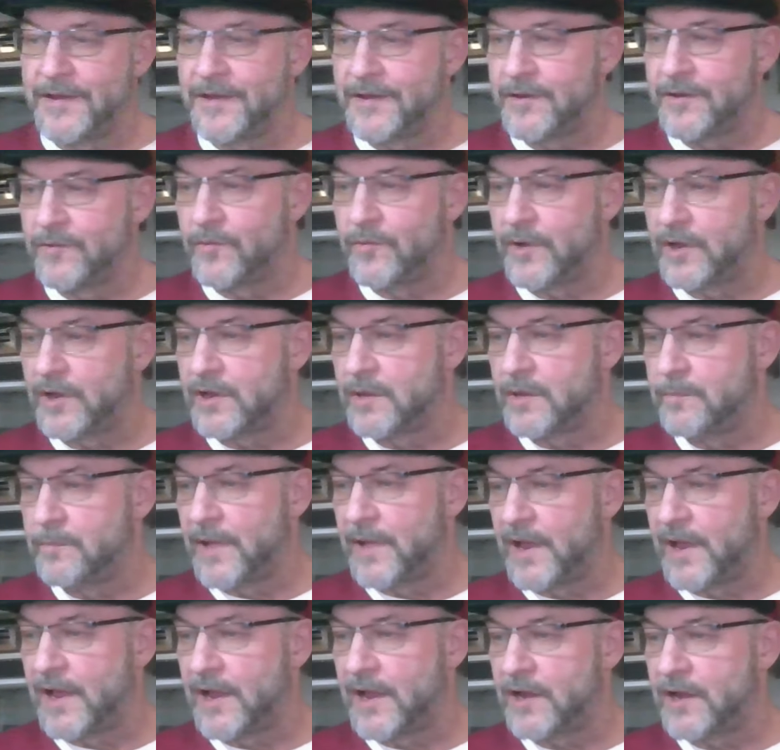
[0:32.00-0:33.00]

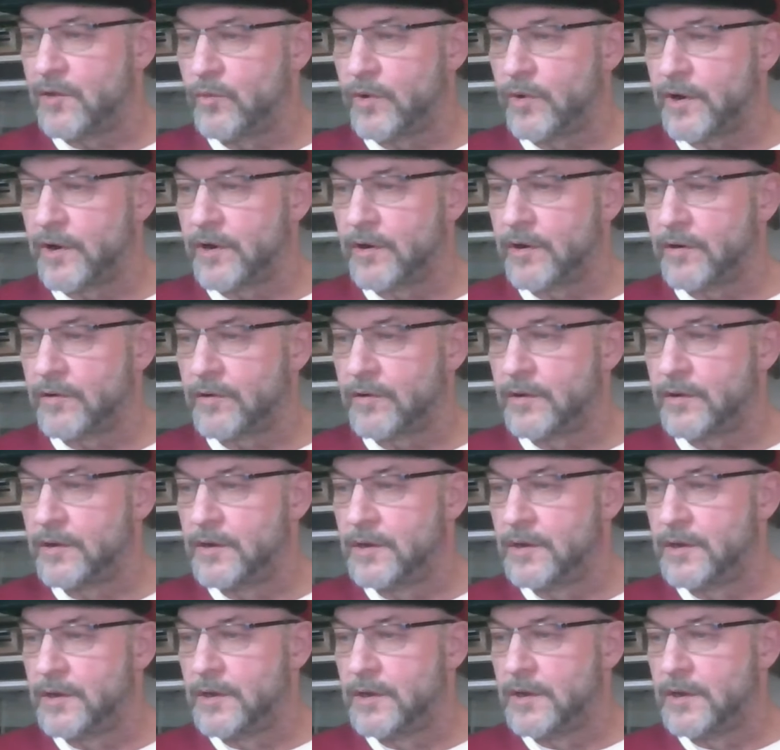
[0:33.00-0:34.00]
We're
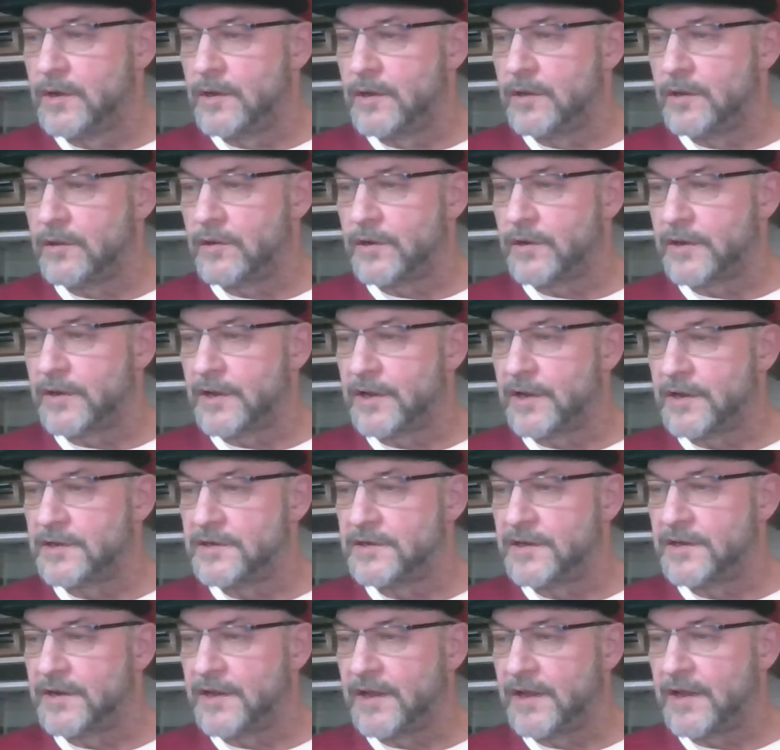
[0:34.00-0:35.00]
looking
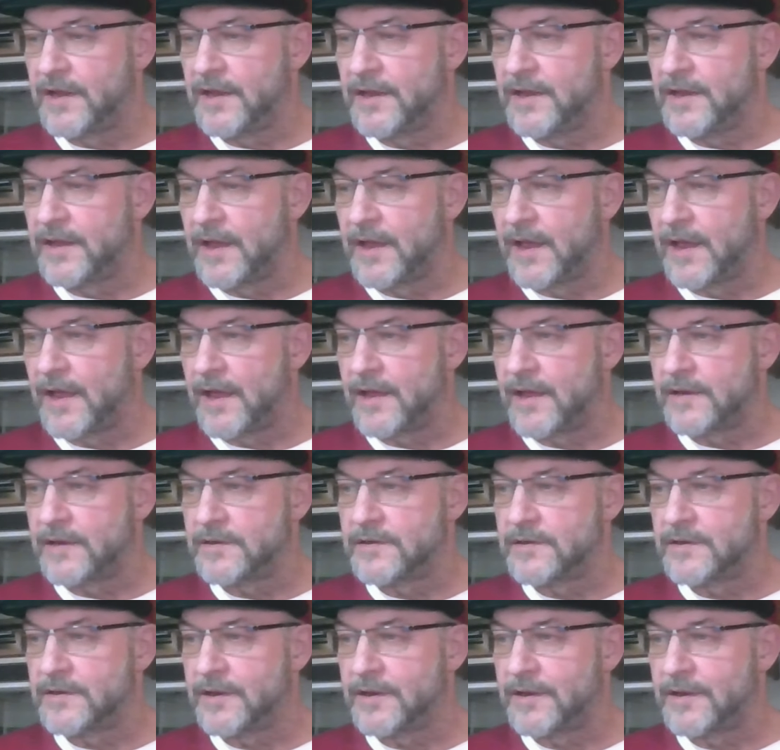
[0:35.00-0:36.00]
today
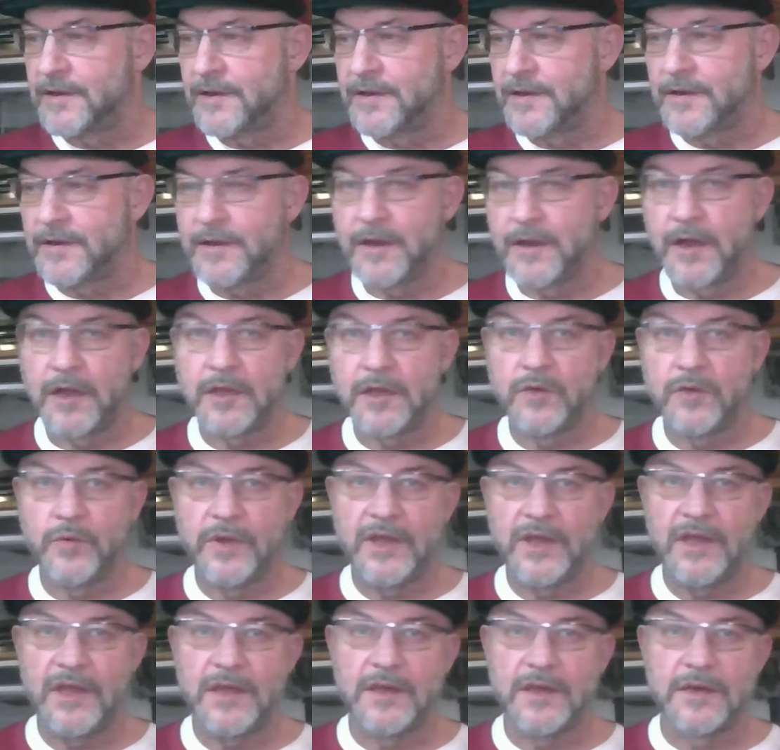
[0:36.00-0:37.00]
at
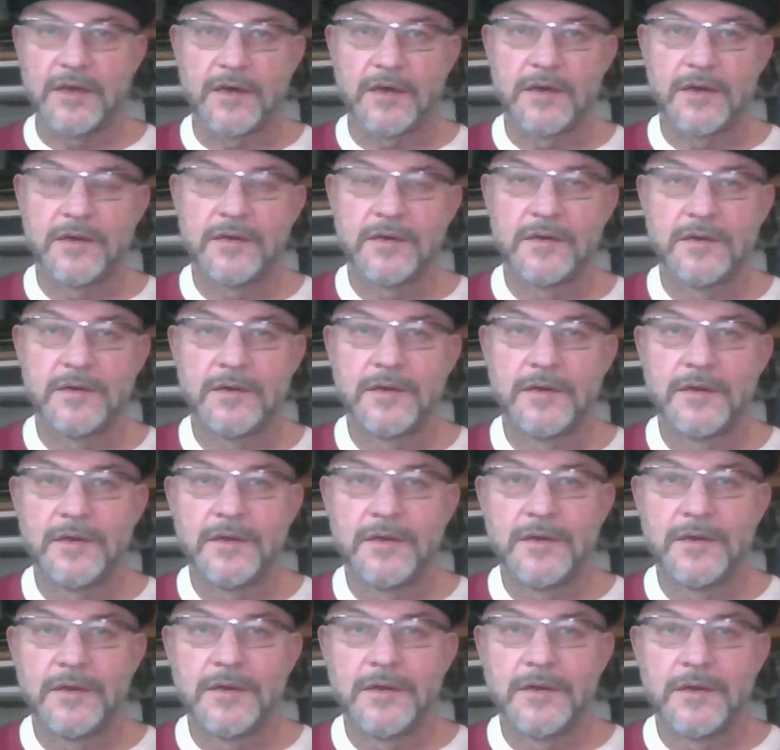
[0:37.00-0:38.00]
Halloween.
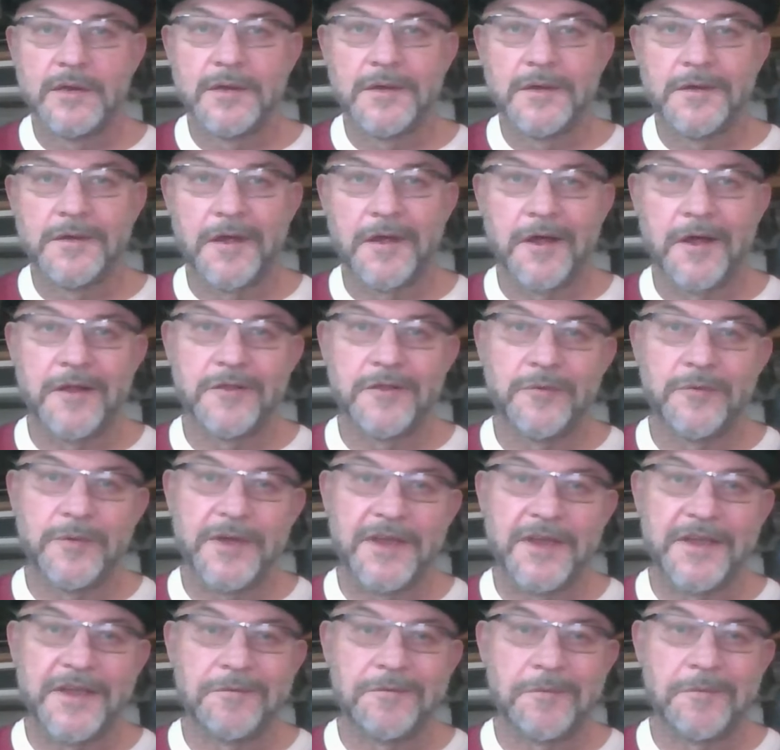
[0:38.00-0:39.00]

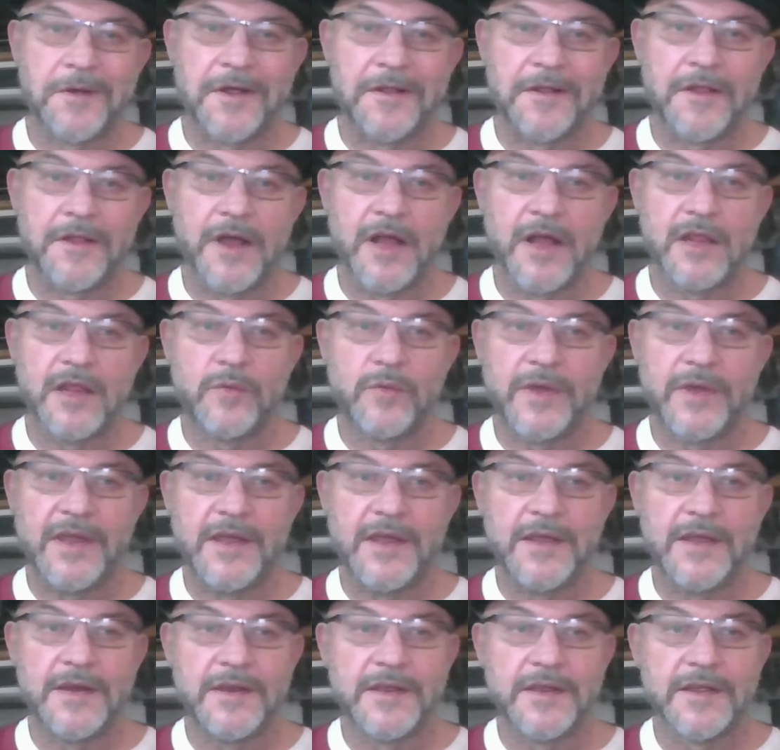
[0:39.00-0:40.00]
Halloween. Well,
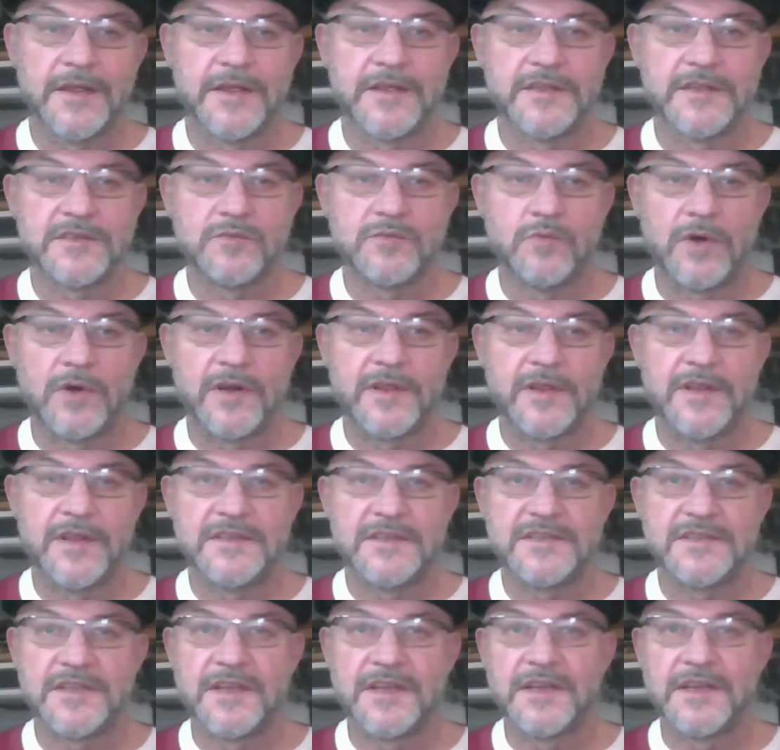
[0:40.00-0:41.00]
Halloween is one of
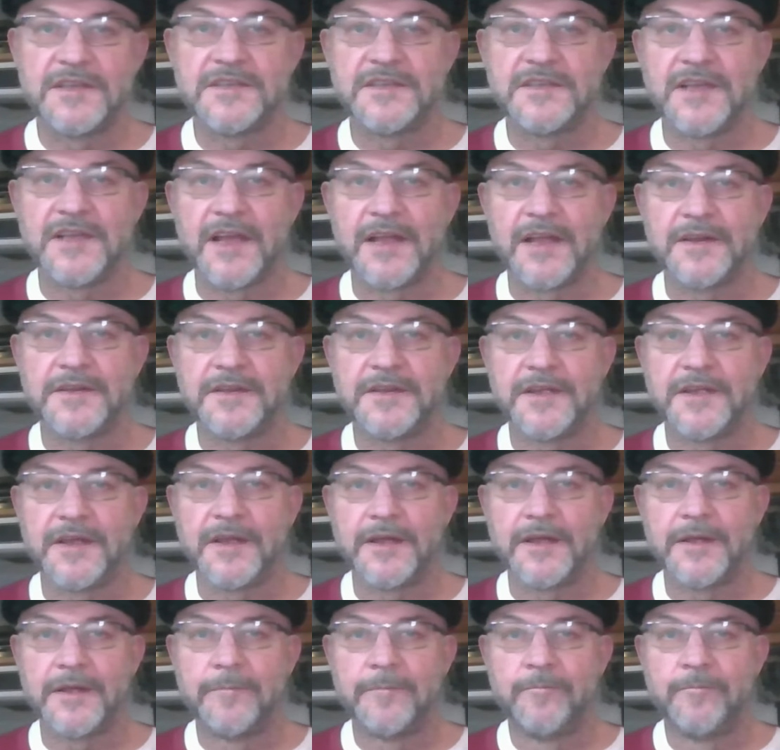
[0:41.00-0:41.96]
these things that